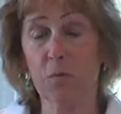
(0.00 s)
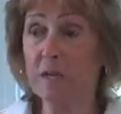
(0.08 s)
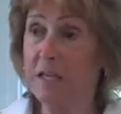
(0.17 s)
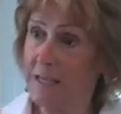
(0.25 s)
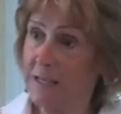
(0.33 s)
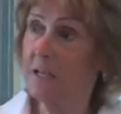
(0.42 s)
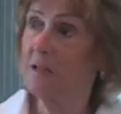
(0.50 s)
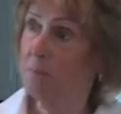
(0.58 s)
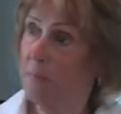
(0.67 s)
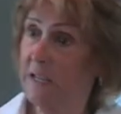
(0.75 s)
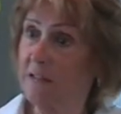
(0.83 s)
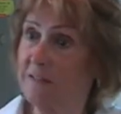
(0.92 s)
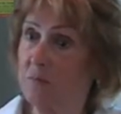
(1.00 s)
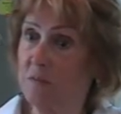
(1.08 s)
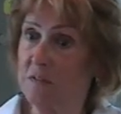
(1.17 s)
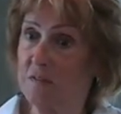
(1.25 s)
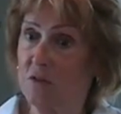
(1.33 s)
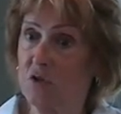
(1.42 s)
Well, he can make some
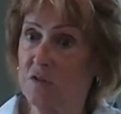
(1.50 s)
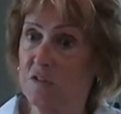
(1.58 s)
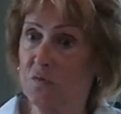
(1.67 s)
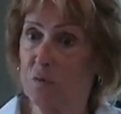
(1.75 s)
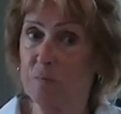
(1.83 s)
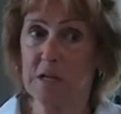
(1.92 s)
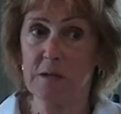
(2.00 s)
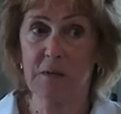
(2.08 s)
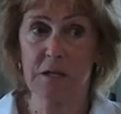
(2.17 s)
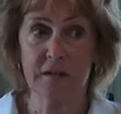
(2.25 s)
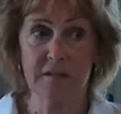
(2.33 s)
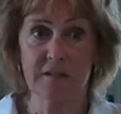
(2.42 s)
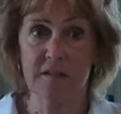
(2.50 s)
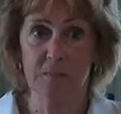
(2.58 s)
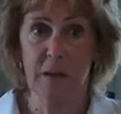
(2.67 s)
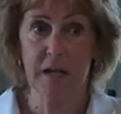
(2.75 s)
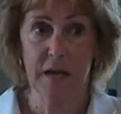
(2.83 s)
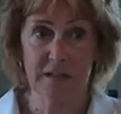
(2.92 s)
decisions for me because he's
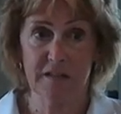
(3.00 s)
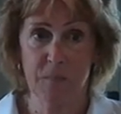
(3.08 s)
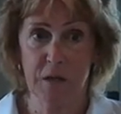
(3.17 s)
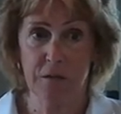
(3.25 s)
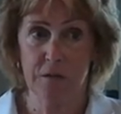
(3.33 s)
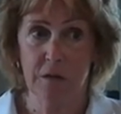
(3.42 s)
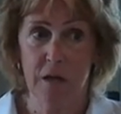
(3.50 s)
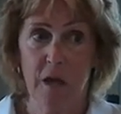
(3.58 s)
my husband,